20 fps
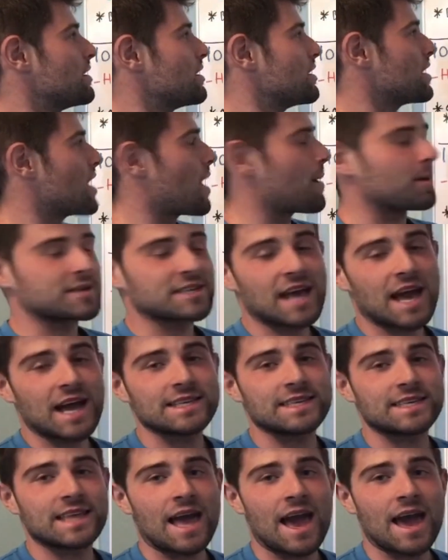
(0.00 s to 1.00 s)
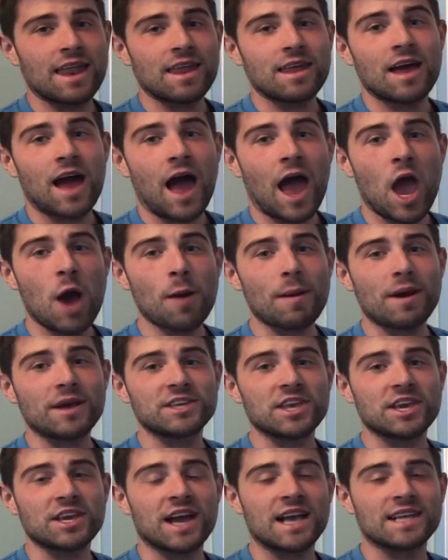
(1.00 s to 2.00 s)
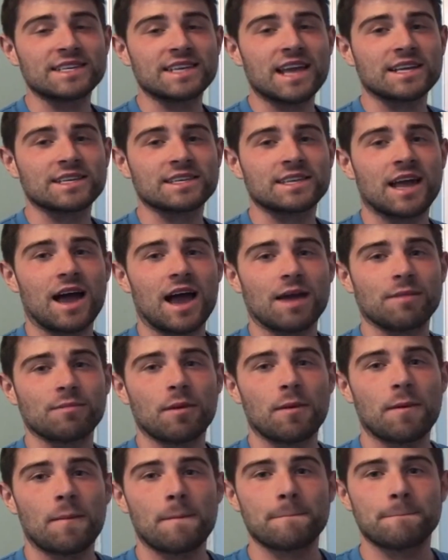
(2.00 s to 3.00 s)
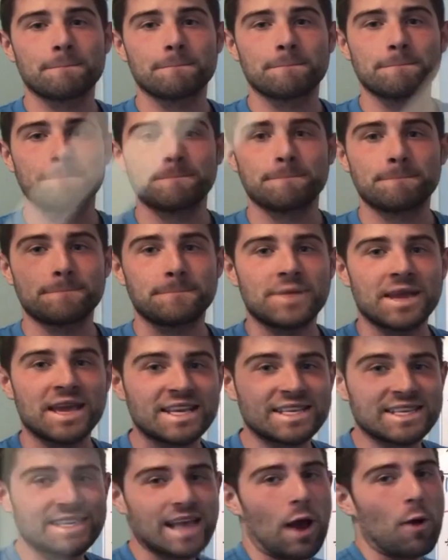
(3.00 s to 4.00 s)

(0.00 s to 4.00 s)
Besides that, I hope I see you guys next time. Peace out.